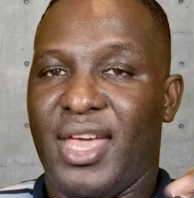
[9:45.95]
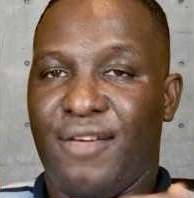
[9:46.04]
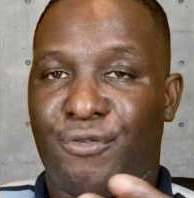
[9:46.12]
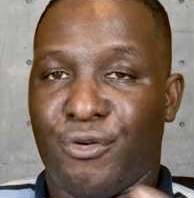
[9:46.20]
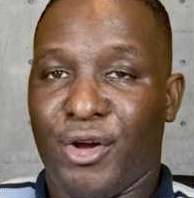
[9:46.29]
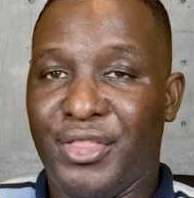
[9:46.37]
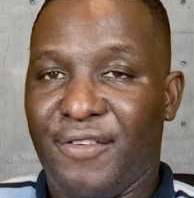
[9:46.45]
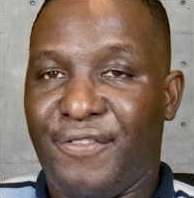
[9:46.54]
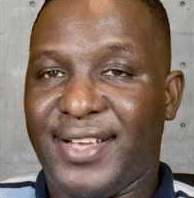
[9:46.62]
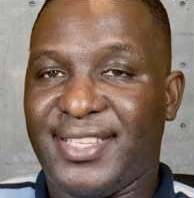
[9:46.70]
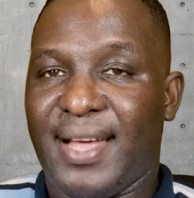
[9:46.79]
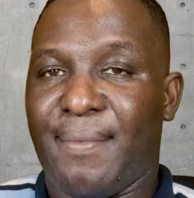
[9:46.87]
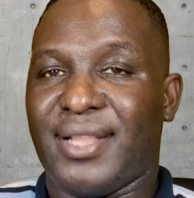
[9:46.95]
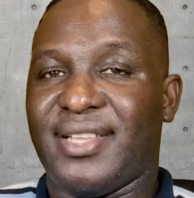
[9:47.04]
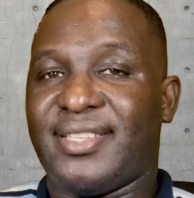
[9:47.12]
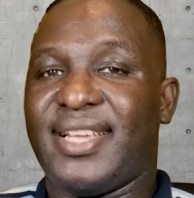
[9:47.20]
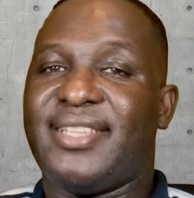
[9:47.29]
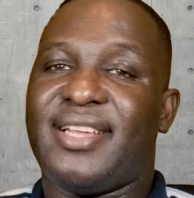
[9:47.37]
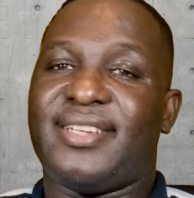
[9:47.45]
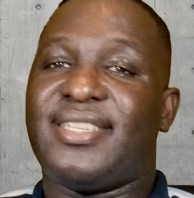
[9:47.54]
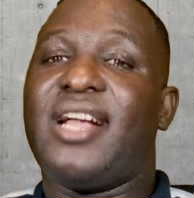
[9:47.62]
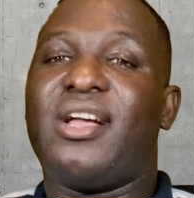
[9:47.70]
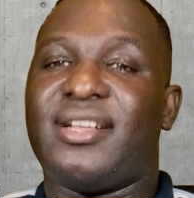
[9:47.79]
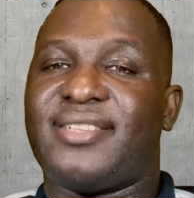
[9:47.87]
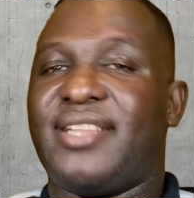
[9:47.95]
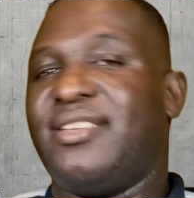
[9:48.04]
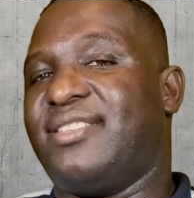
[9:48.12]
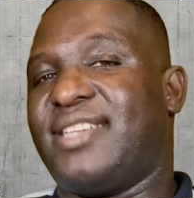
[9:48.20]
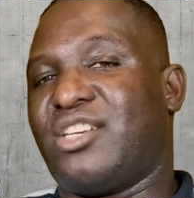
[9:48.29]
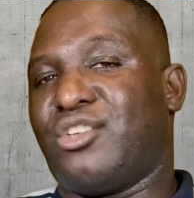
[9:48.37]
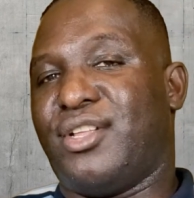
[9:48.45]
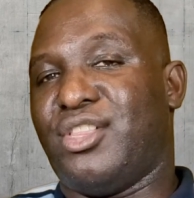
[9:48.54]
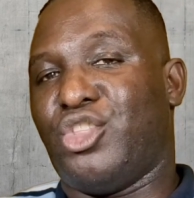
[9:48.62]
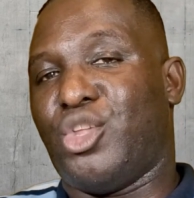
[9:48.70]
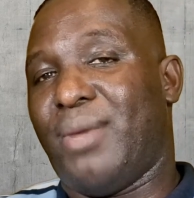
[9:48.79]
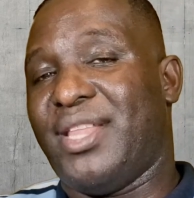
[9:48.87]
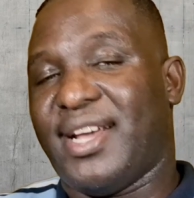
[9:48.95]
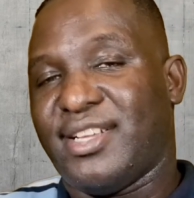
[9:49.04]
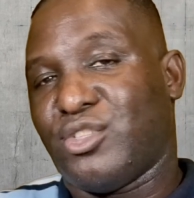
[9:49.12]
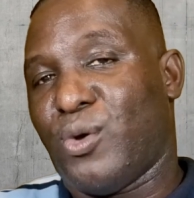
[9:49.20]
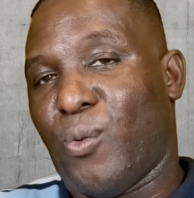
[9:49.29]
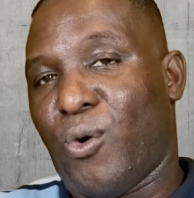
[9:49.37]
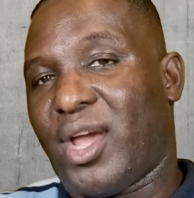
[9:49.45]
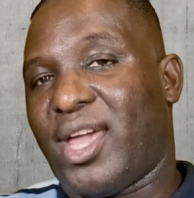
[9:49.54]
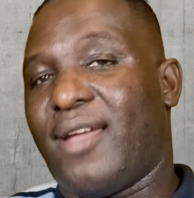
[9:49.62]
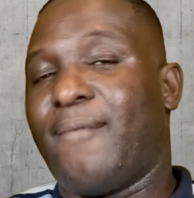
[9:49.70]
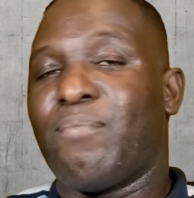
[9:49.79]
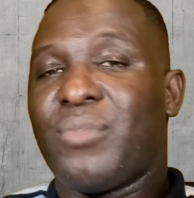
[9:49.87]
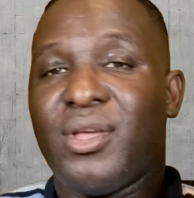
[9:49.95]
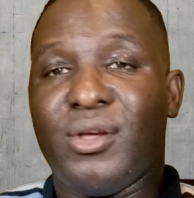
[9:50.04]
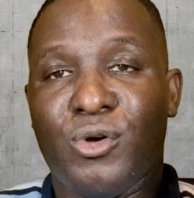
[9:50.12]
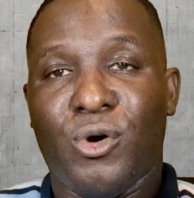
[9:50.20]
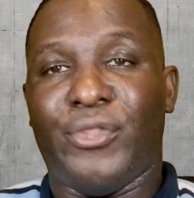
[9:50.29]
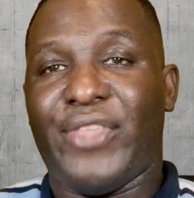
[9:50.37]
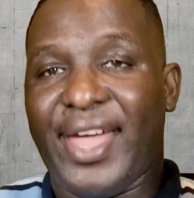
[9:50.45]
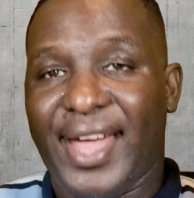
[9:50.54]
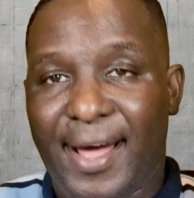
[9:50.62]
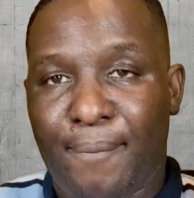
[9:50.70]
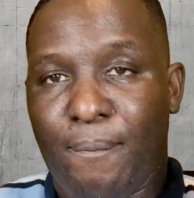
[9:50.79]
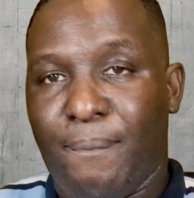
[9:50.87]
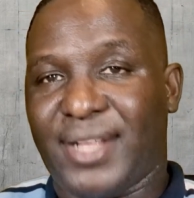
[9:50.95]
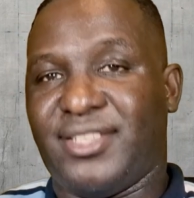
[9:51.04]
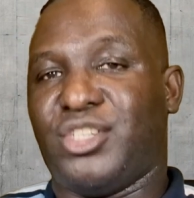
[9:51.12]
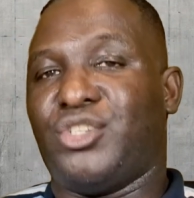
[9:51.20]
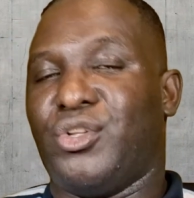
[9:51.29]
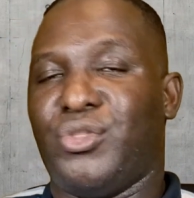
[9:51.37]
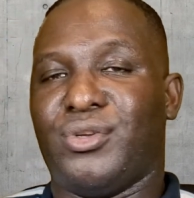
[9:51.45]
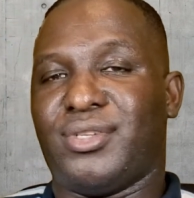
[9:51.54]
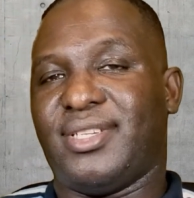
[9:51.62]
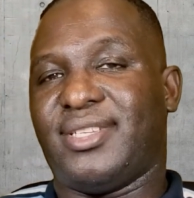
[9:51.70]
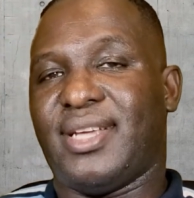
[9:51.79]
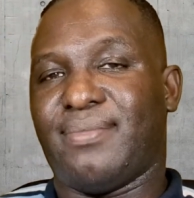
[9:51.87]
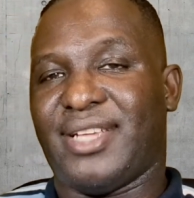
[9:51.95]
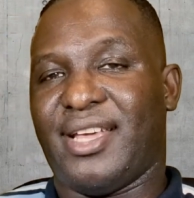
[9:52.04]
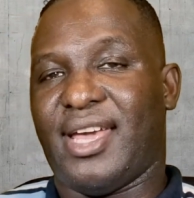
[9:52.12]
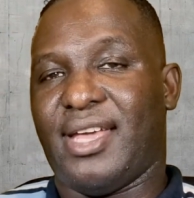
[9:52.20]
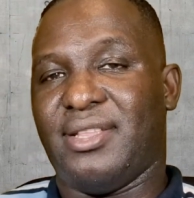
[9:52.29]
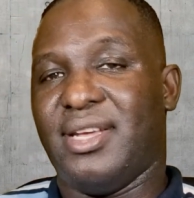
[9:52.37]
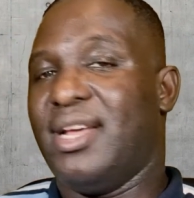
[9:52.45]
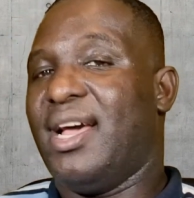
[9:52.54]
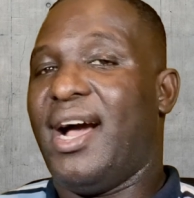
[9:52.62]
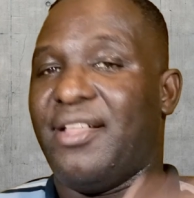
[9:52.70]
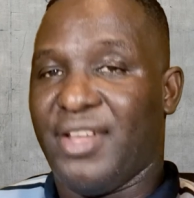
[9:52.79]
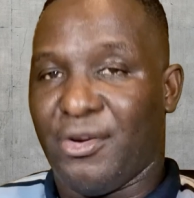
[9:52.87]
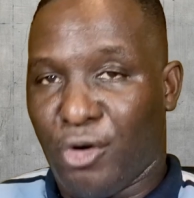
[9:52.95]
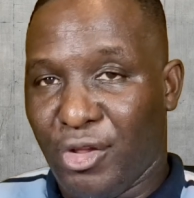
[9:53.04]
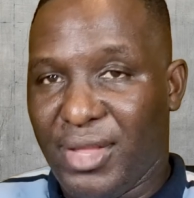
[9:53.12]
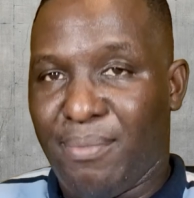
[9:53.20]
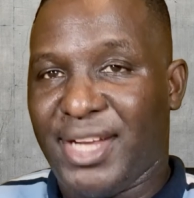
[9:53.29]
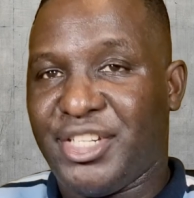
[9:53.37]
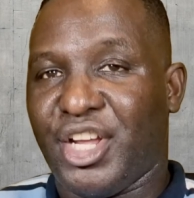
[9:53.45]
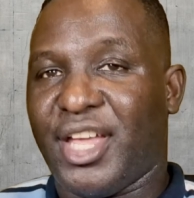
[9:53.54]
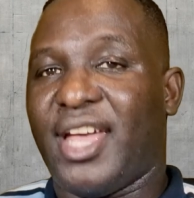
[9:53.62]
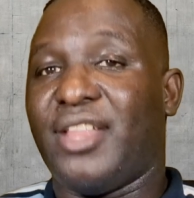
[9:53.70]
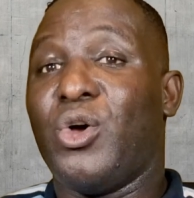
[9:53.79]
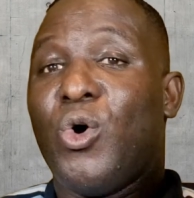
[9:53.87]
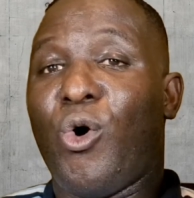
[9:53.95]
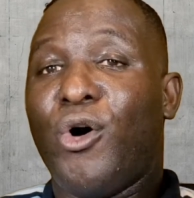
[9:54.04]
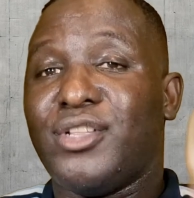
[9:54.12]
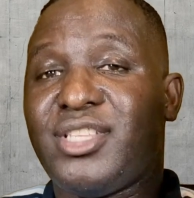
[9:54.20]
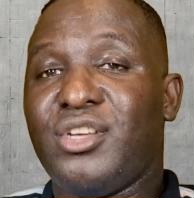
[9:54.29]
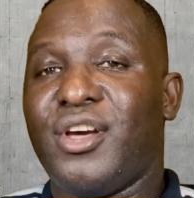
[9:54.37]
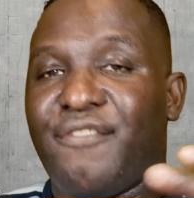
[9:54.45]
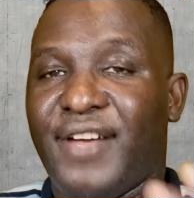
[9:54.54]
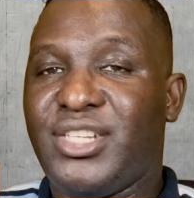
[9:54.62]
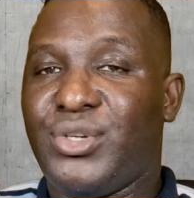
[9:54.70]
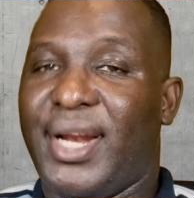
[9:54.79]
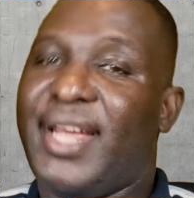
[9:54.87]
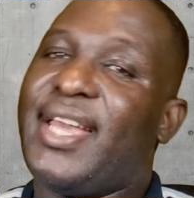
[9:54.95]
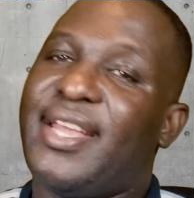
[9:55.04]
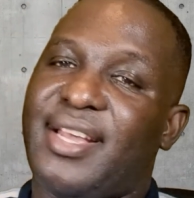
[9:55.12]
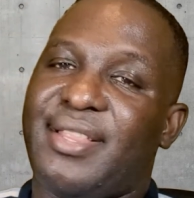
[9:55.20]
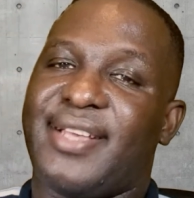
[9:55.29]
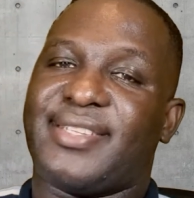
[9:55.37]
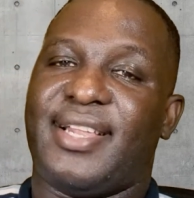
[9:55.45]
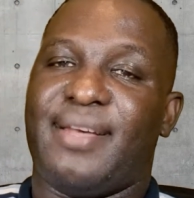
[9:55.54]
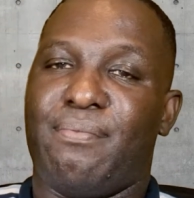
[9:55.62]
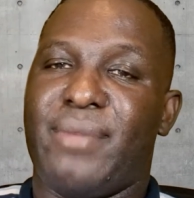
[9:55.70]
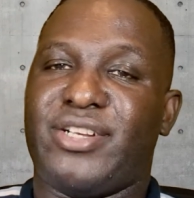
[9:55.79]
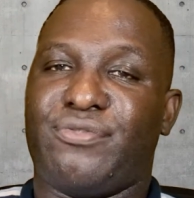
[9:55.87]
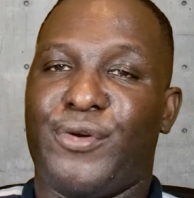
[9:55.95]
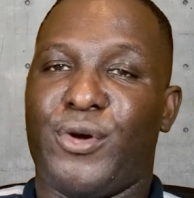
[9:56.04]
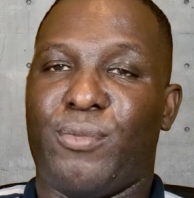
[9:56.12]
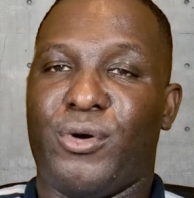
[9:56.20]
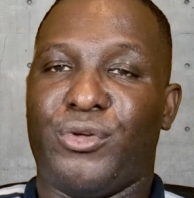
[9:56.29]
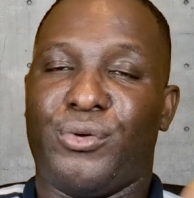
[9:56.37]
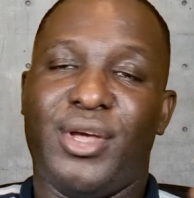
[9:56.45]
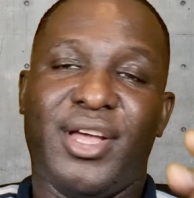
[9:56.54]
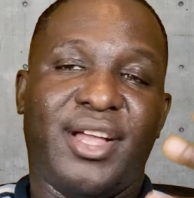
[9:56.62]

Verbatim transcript: If you run the first time and it says there is a certain section in the domain that is not working, go there and partition those systems again and then run the mesh again until you eventually get an excellent mesh for your model.